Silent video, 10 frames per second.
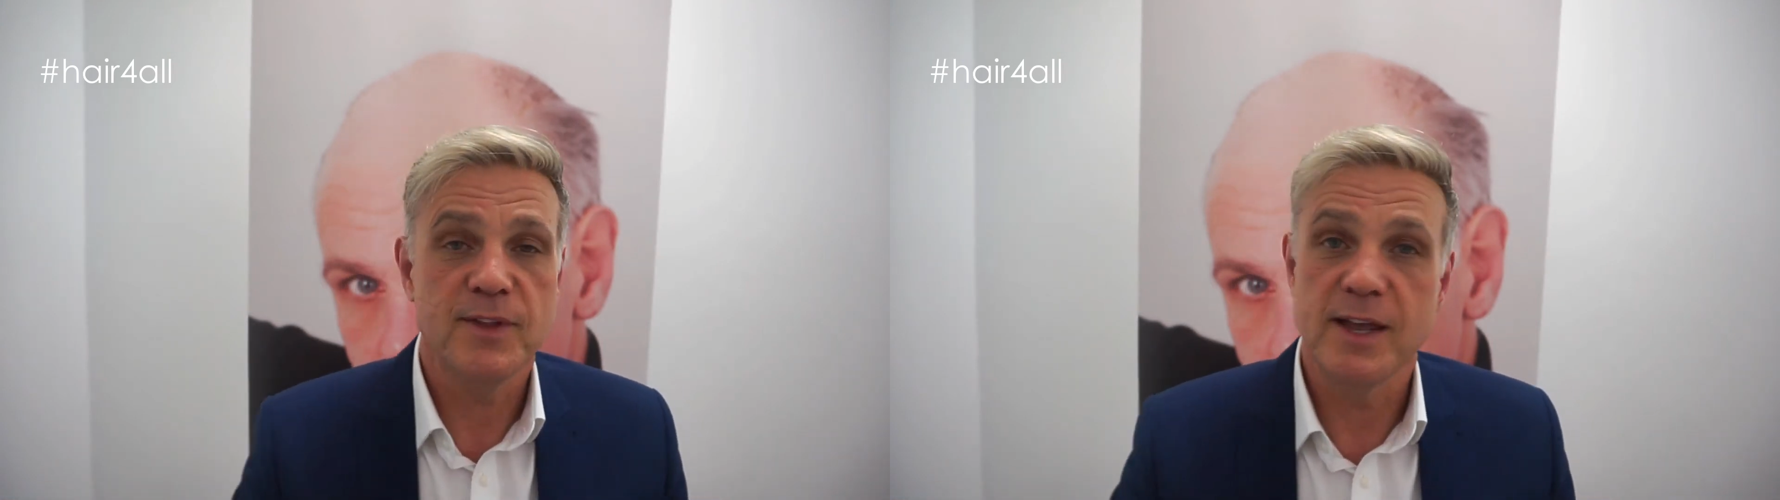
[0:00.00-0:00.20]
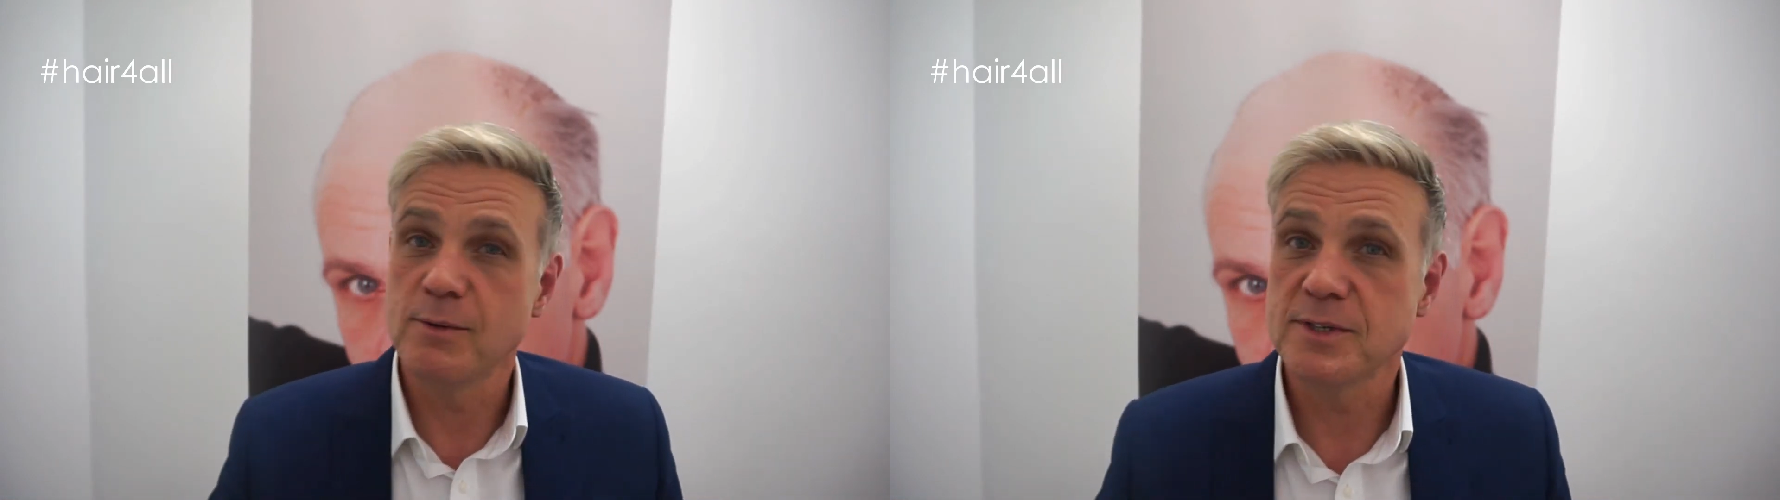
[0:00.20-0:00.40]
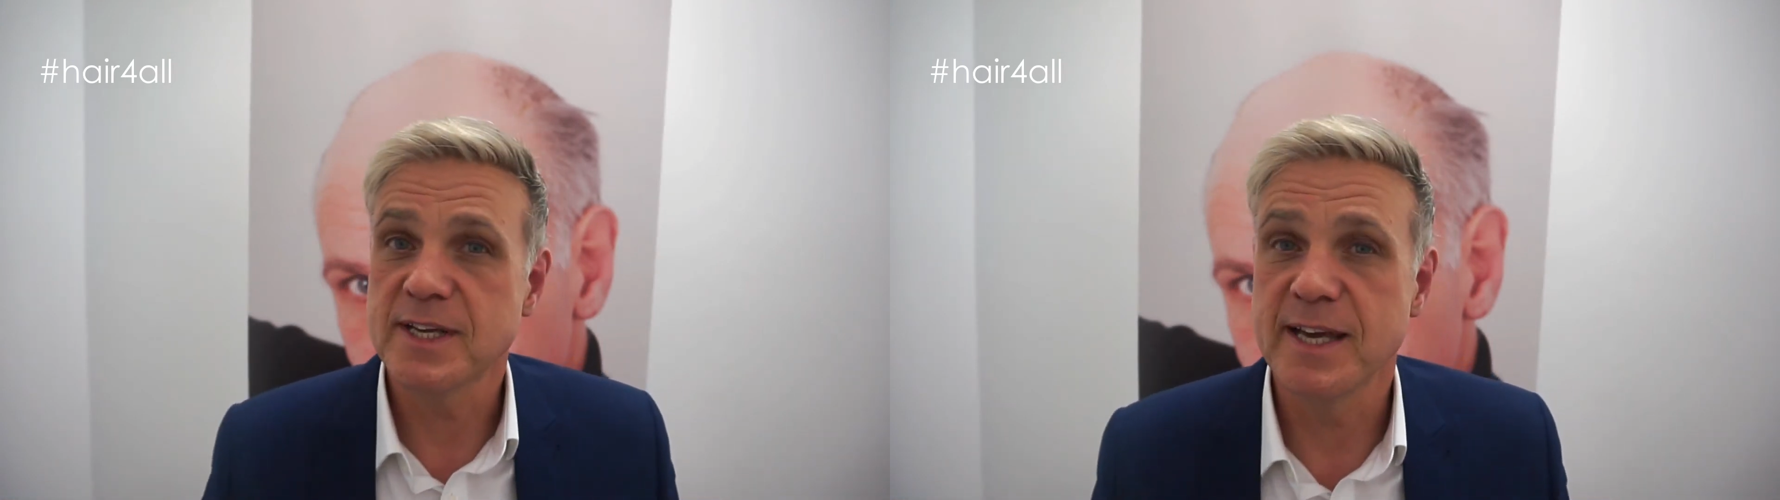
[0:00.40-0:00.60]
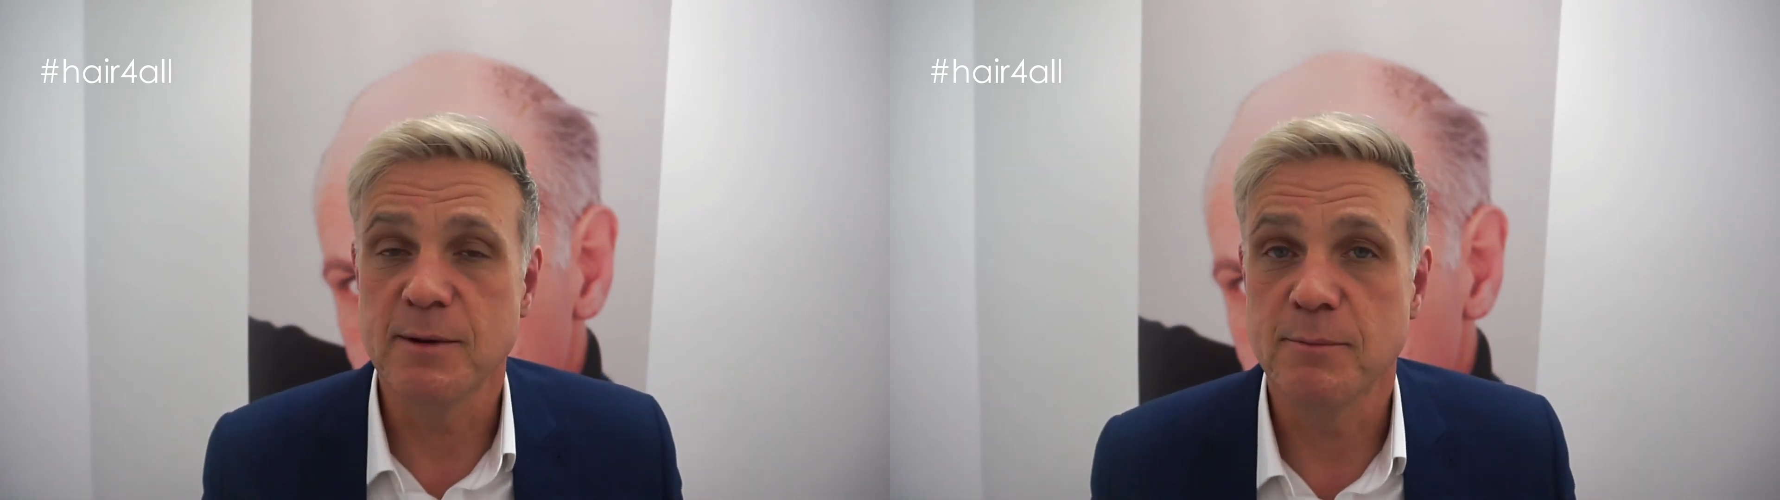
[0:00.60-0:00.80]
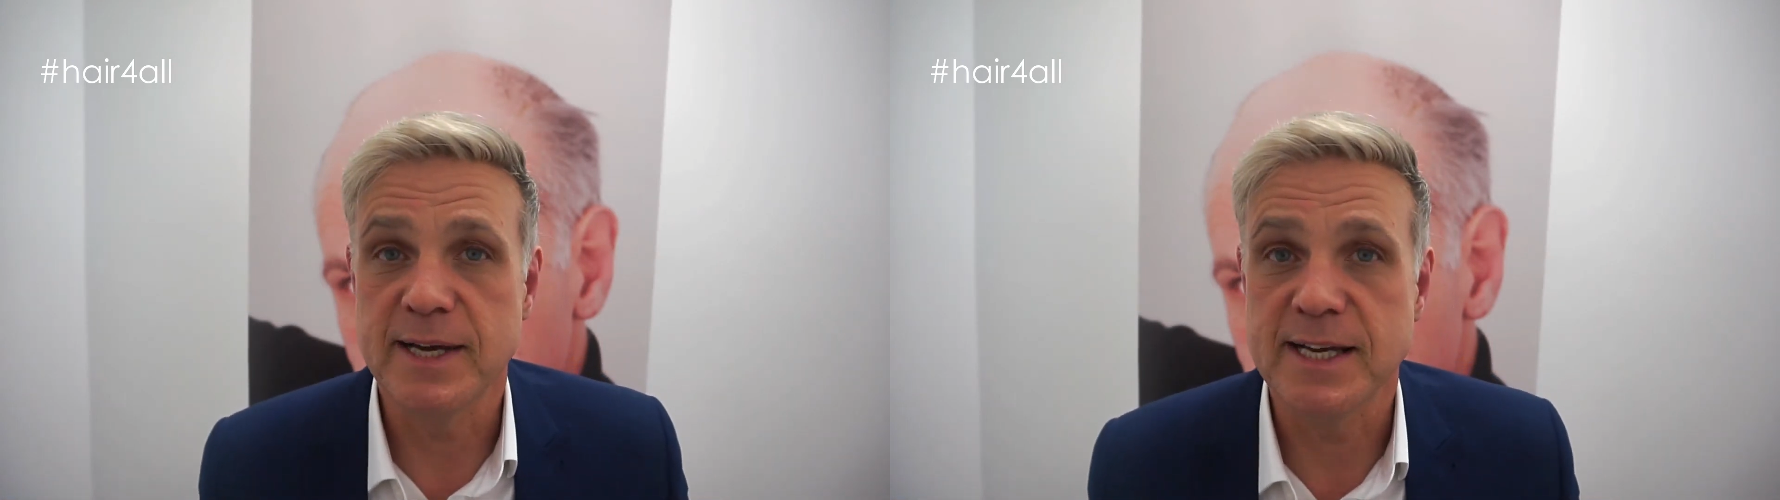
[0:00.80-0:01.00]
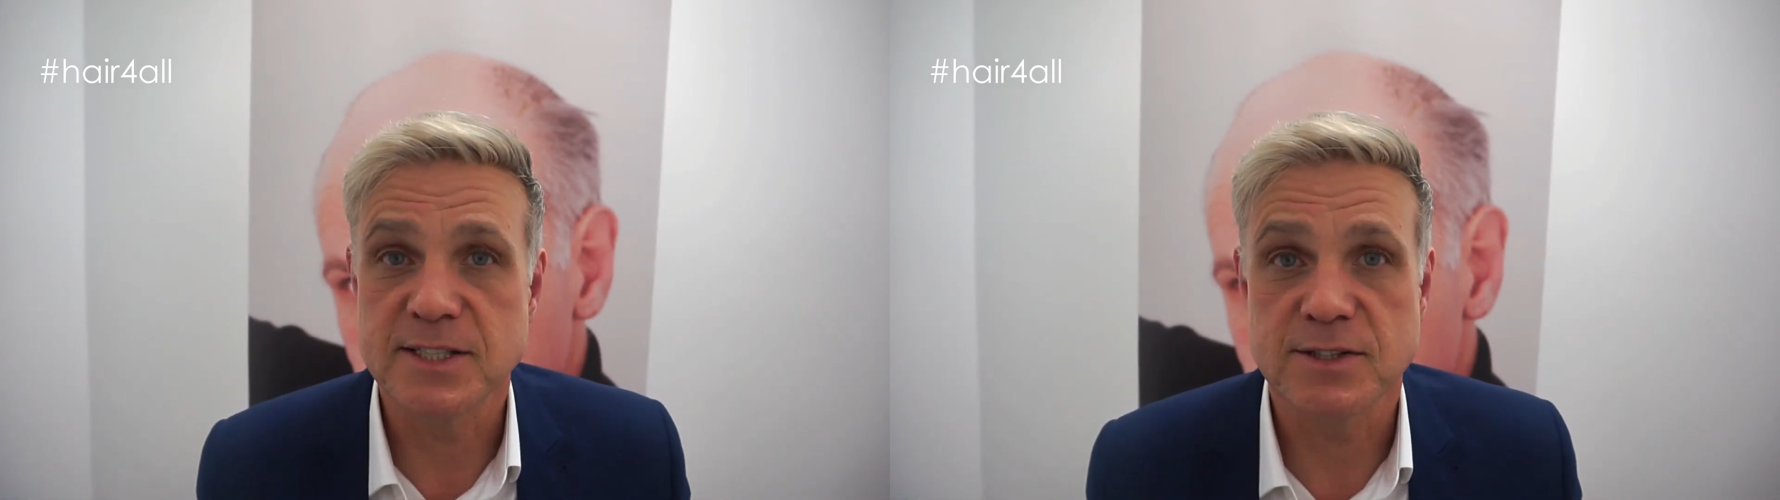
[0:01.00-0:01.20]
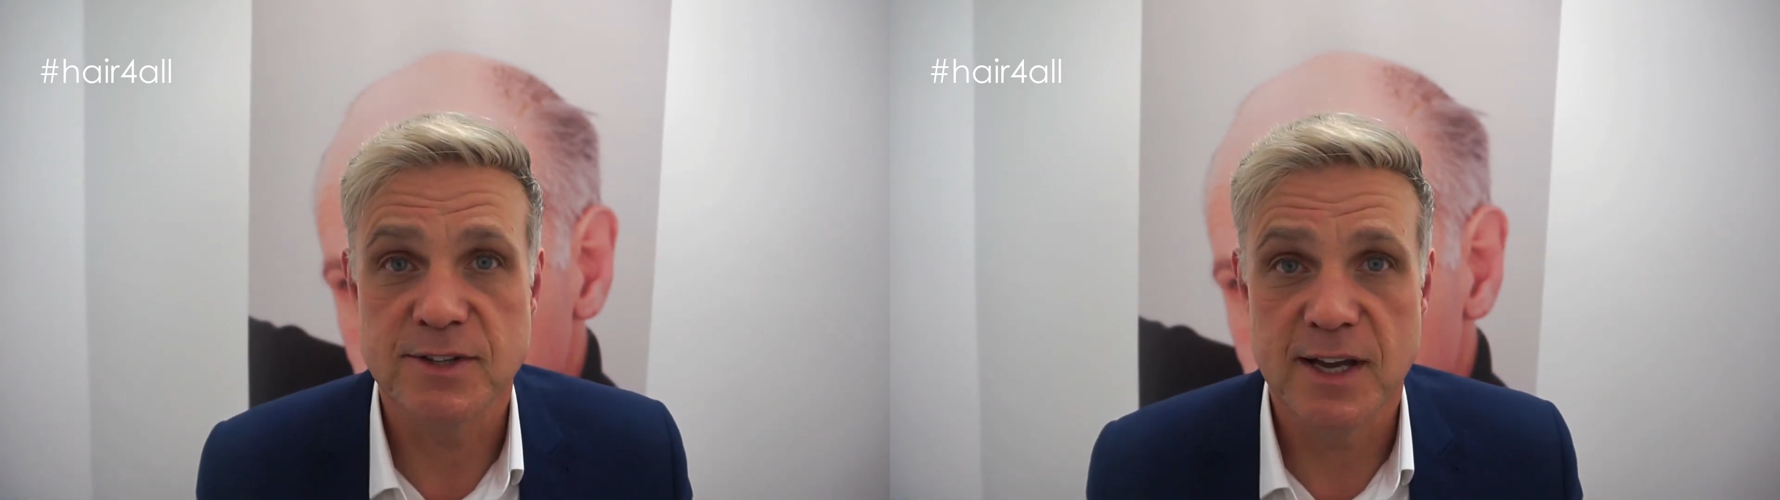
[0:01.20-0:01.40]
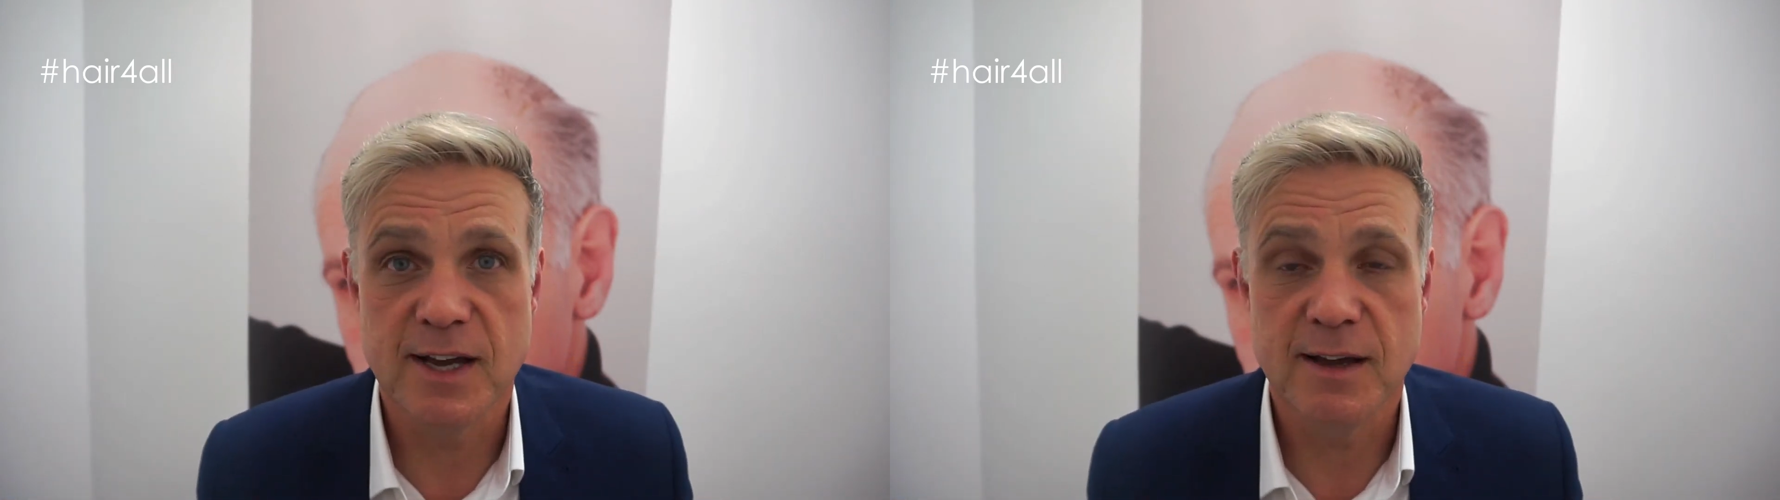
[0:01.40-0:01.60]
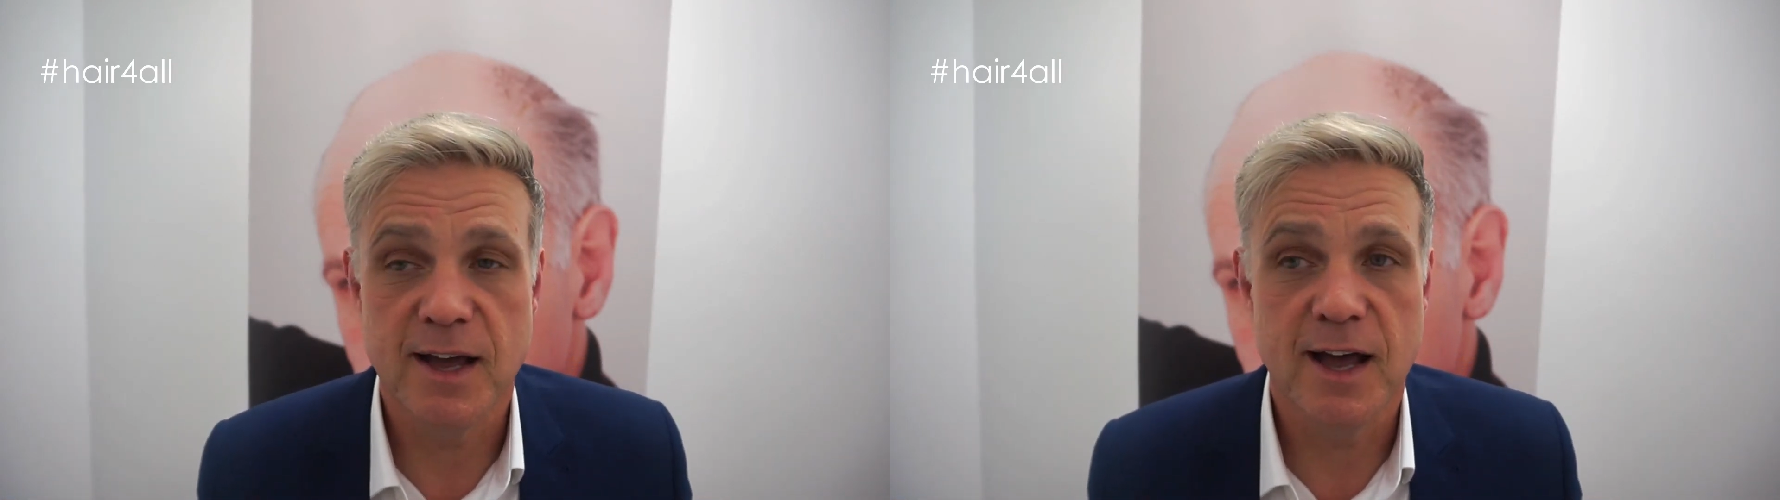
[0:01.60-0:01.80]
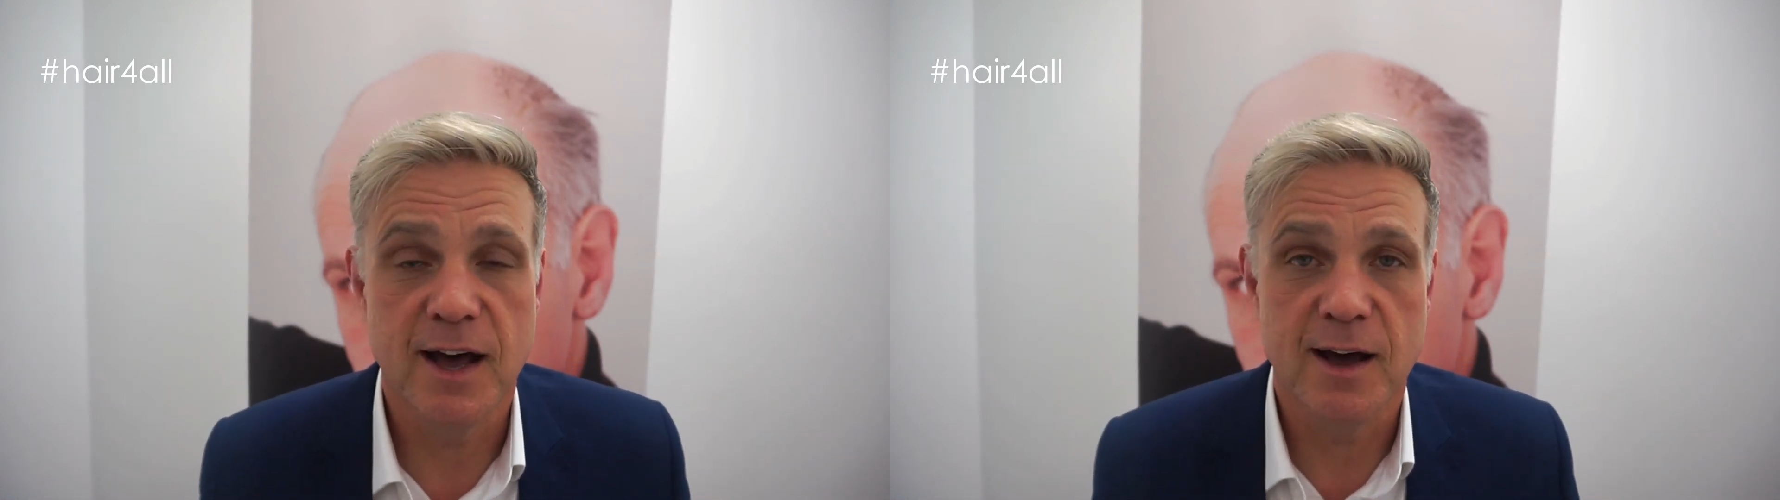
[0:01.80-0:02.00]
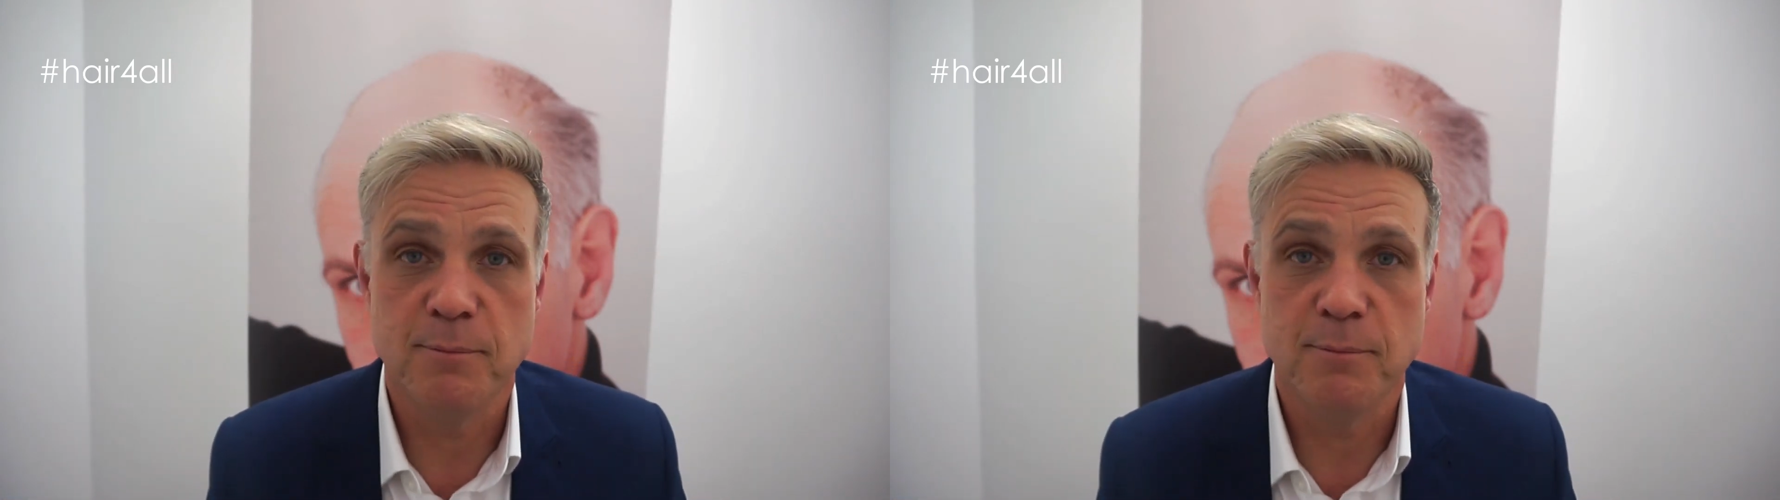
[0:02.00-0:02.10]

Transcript: it was hit and miss, yeah,